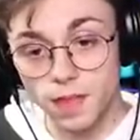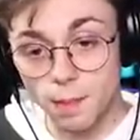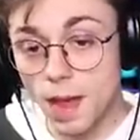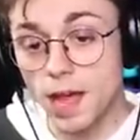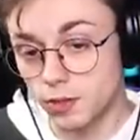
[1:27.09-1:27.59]

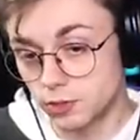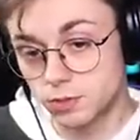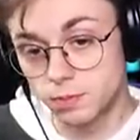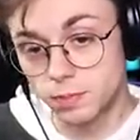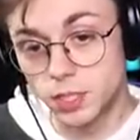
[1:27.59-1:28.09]
that
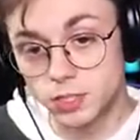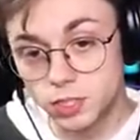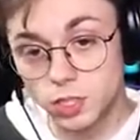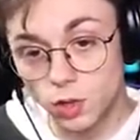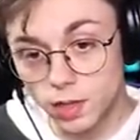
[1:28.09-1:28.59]
matters because this
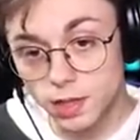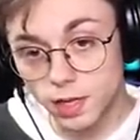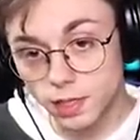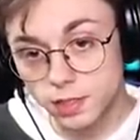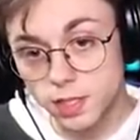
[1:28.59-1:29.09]
is the only
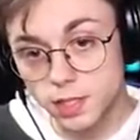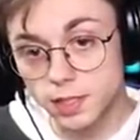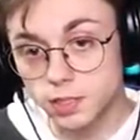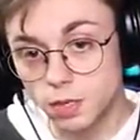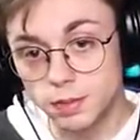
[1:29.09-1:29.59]
thing
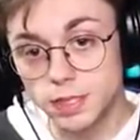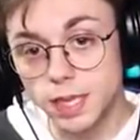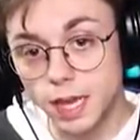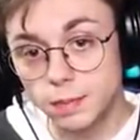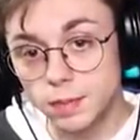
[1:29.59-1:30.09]
that's gonna be in the game.